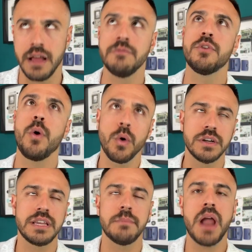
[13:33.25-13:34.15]
Of
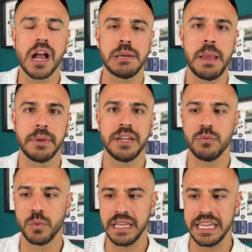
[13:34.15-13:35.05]
course, I'm not gonna be able to
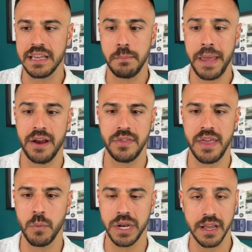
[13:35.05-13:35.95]
really compare
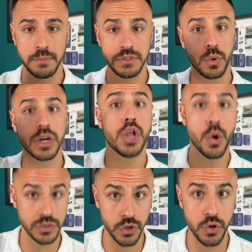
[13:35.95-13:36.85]
them when it comes to a
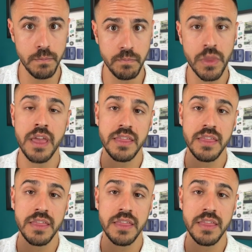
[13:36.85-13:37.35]
closed loop.